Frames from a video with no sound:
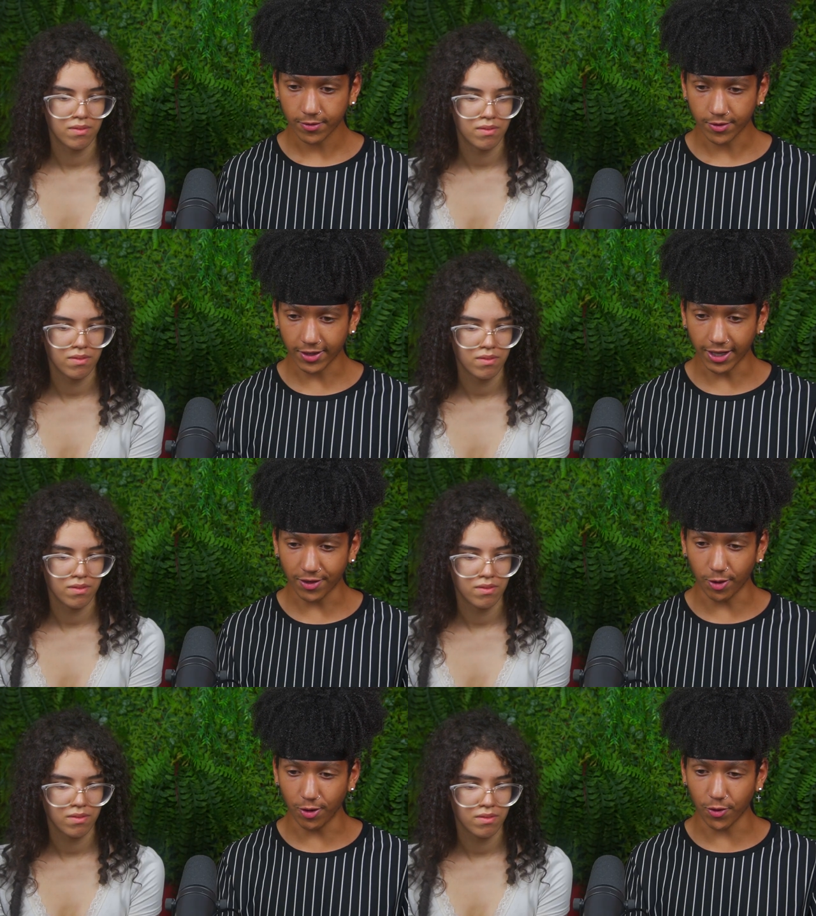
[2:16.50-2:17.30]
Speaker 1: mean, you gotta
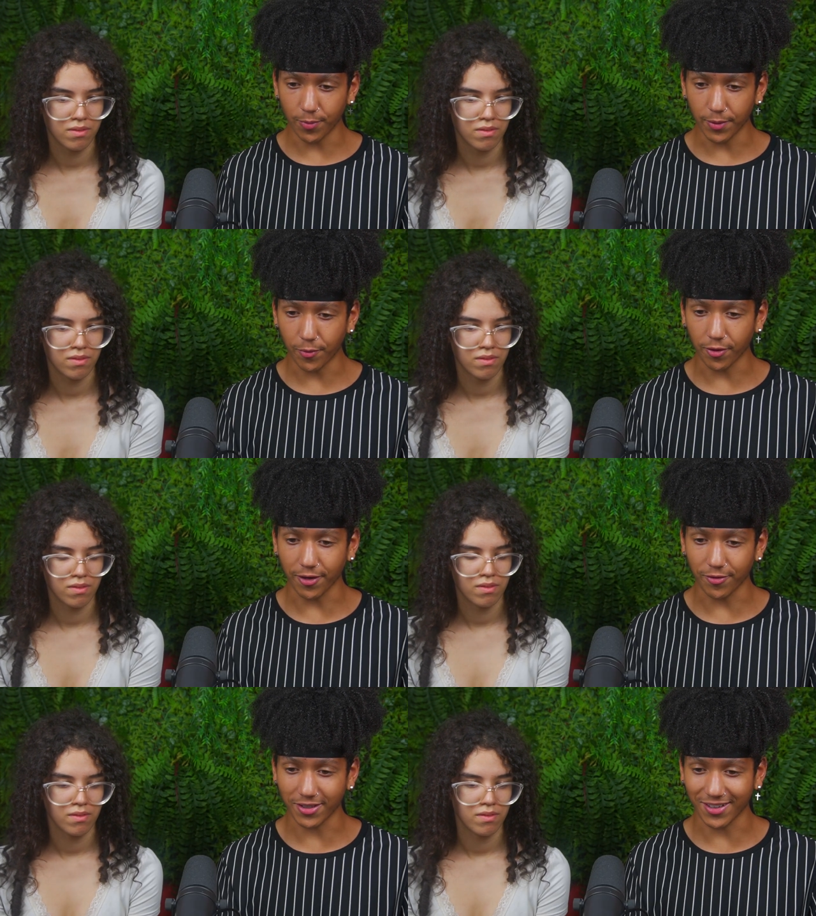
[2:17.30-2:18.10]
do a little bit more
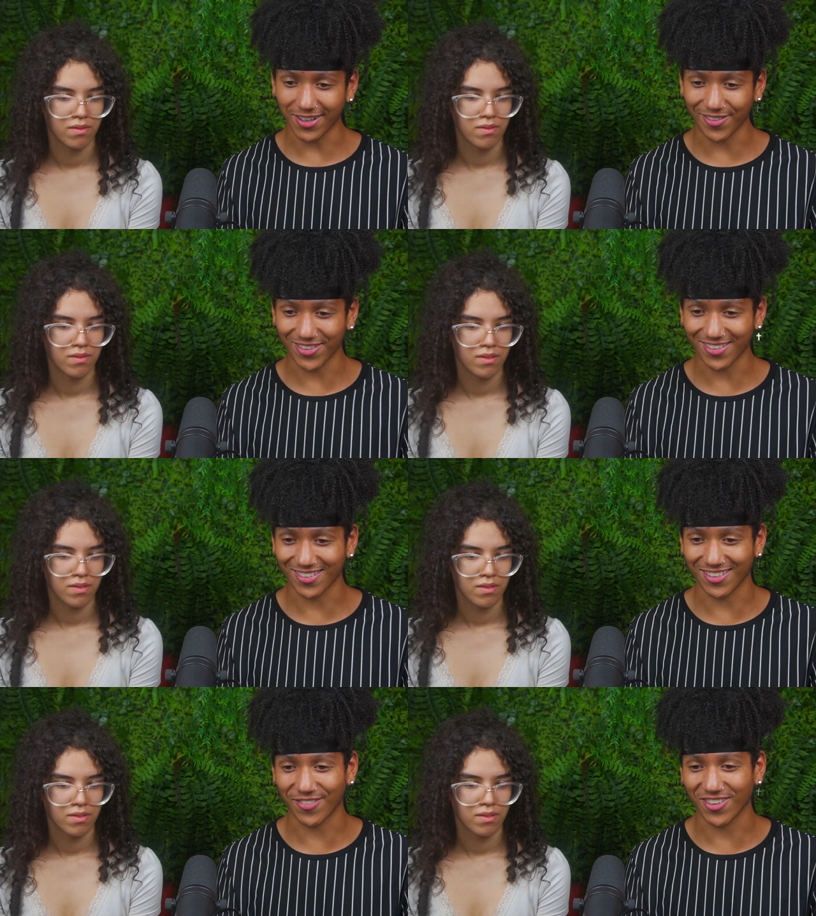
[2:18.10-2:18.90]
every time just to
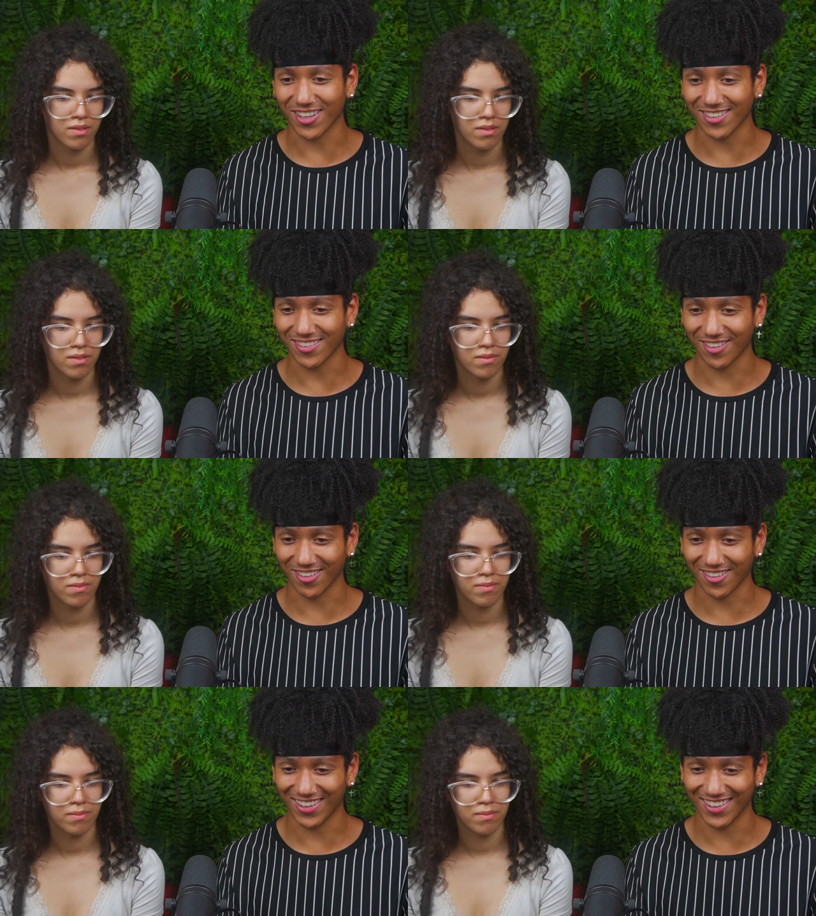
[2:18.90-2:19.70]
see if you get a secret
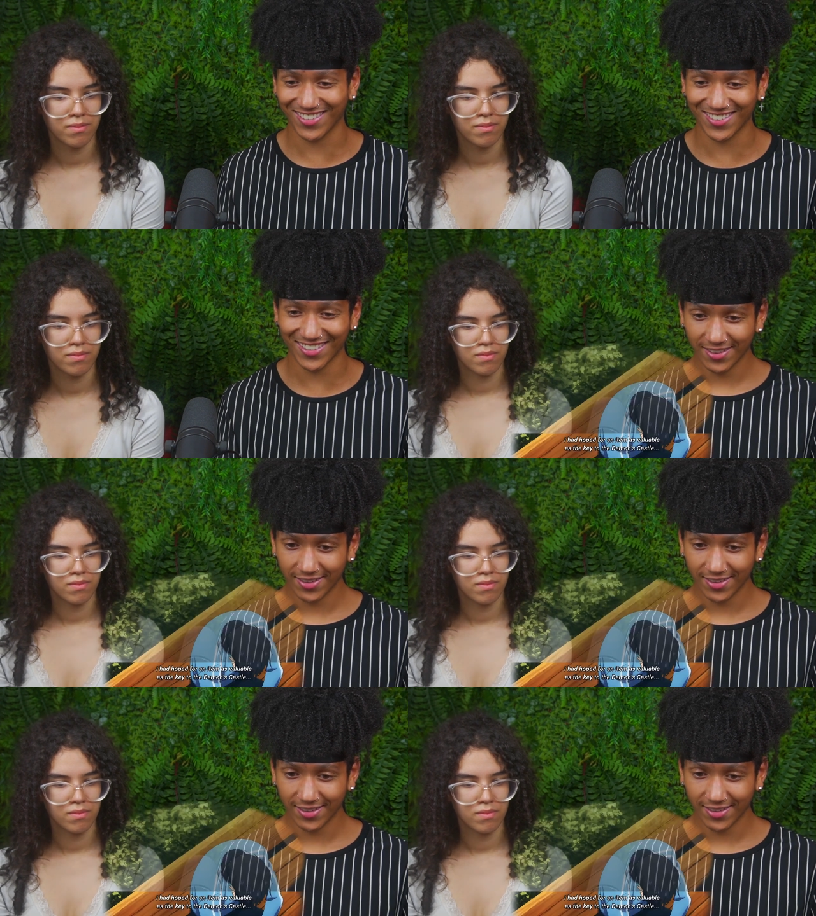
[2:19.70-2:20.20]
quest.